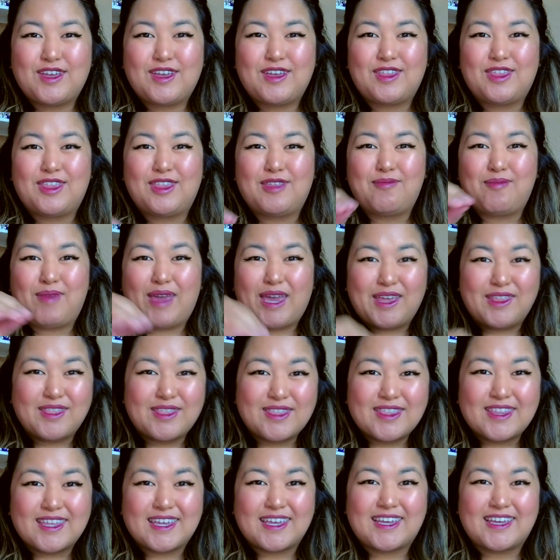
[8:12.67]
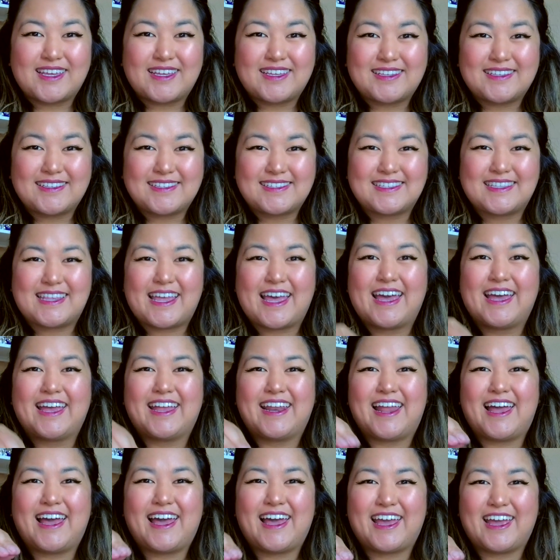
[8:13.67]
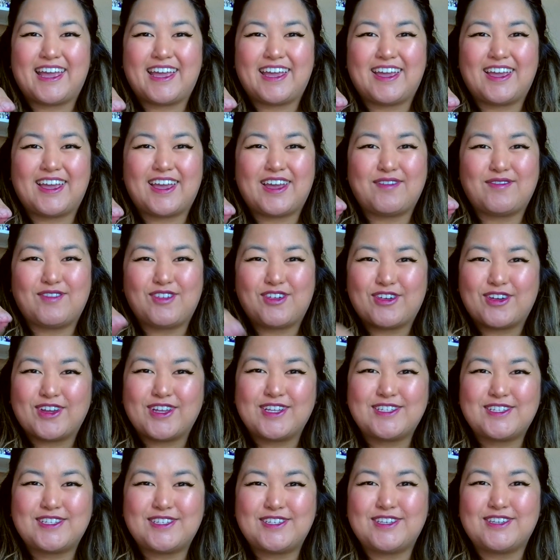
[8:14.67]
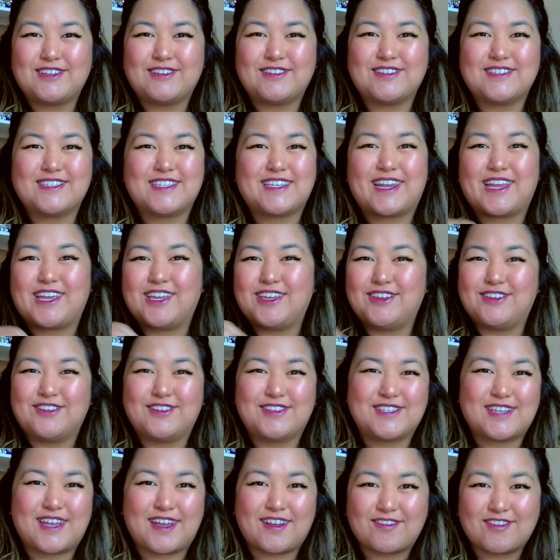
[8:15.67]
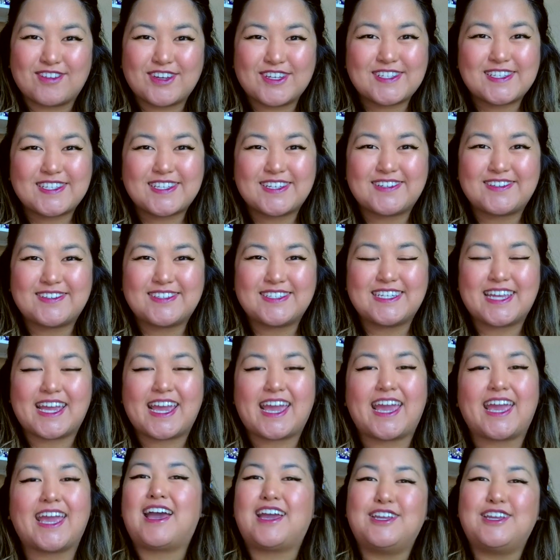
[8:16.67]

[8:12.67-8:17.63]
the main things that I am going to use and I use every single day.